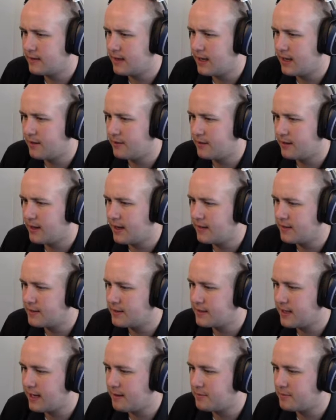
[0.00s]
down. God,
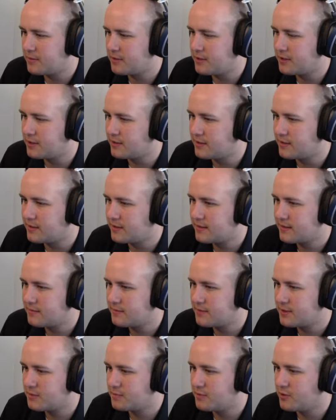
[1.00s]
these camera positions
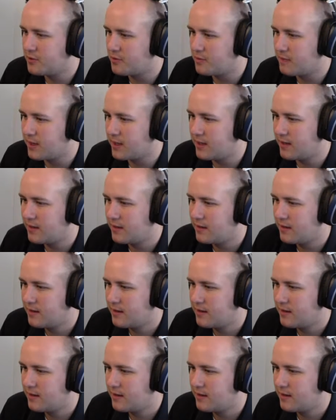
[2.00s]
just spook me.